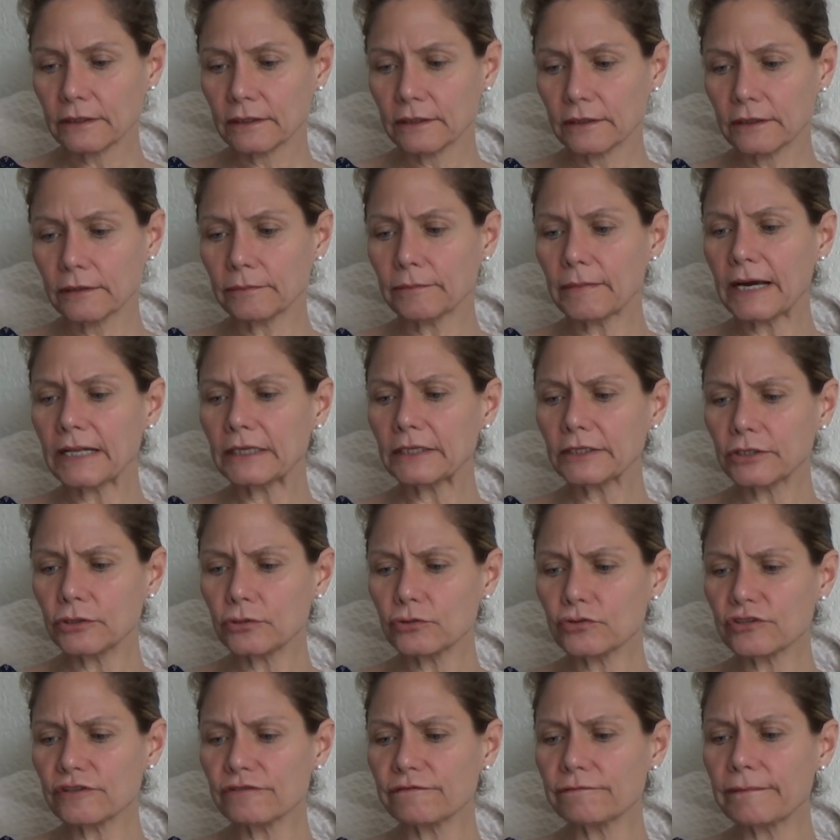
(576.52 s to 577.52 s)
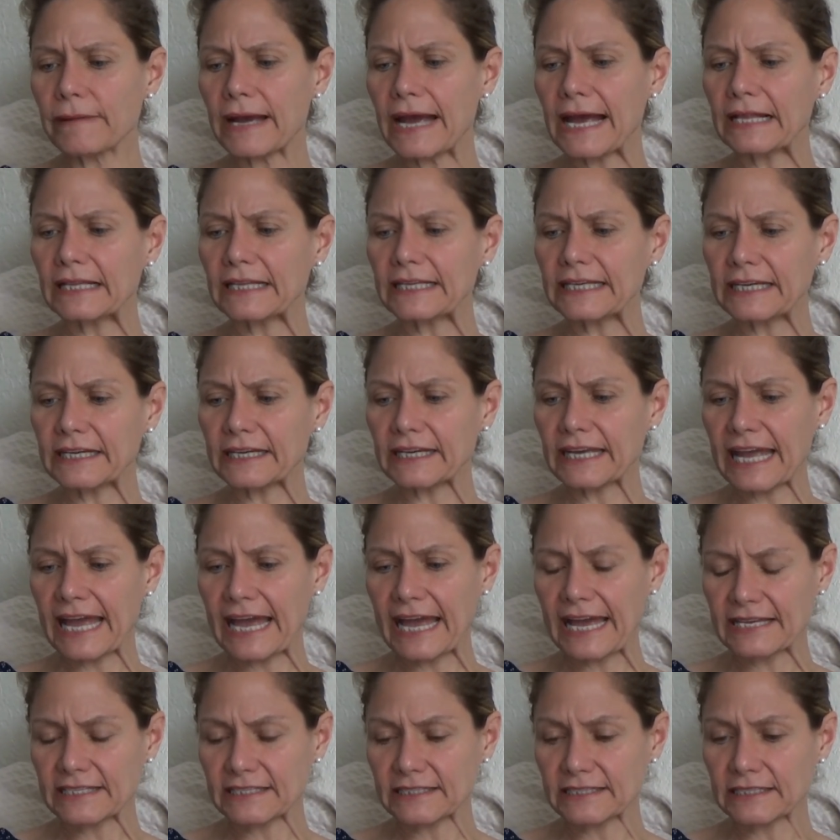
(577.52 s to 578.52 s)
The molecules of malic
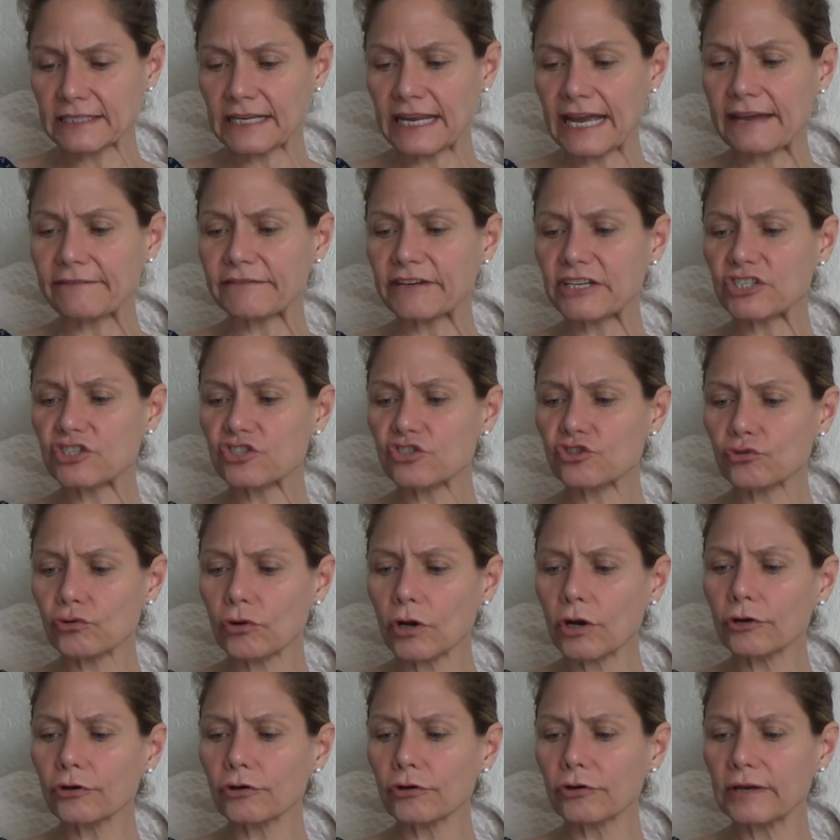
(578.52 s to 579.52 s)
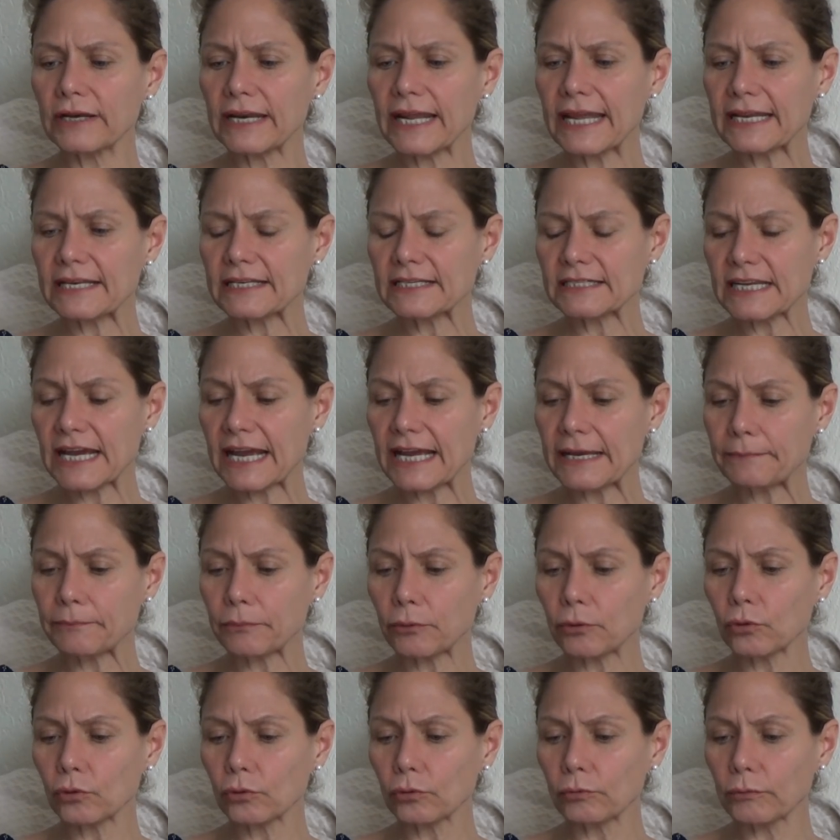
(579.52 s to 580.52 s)
acid have a stronger net
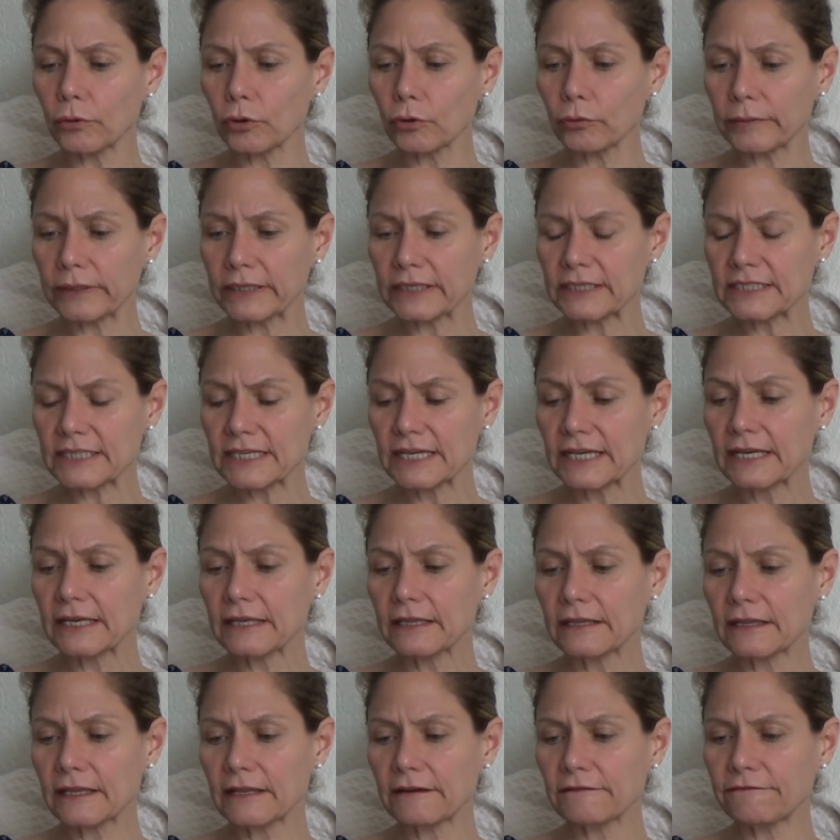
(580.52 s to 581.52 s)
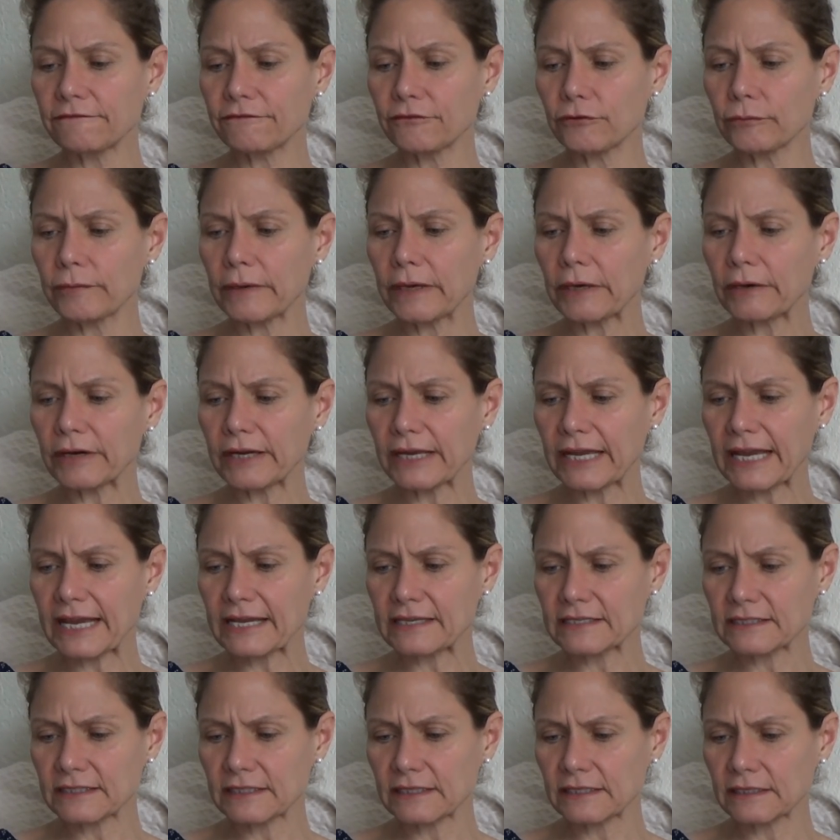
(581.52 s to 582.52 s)
dipole moment than fumaric
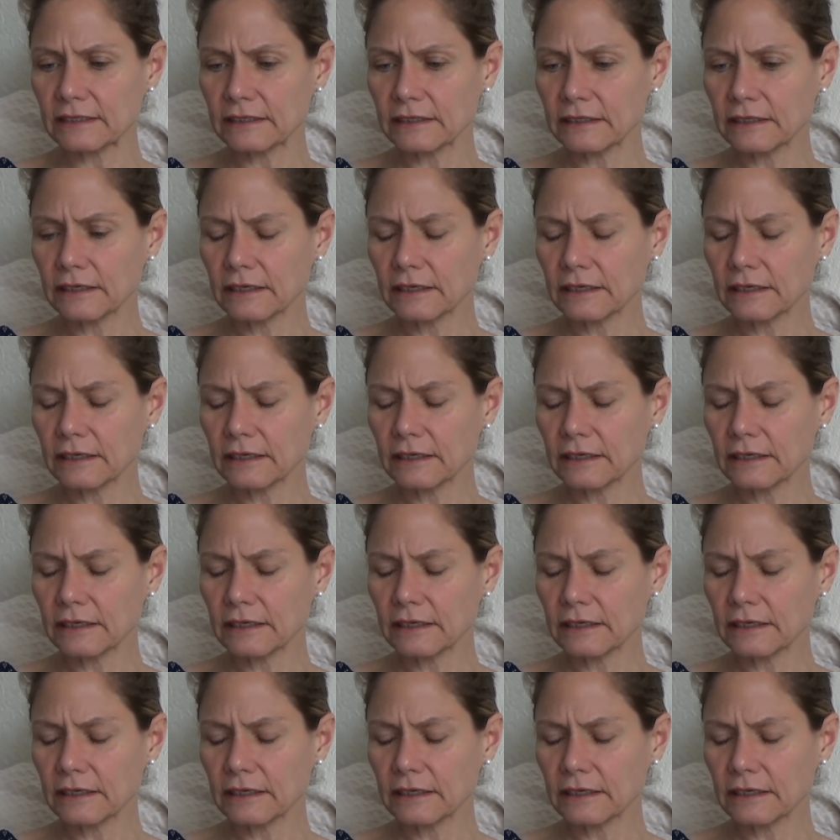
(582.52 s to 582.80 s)
acid.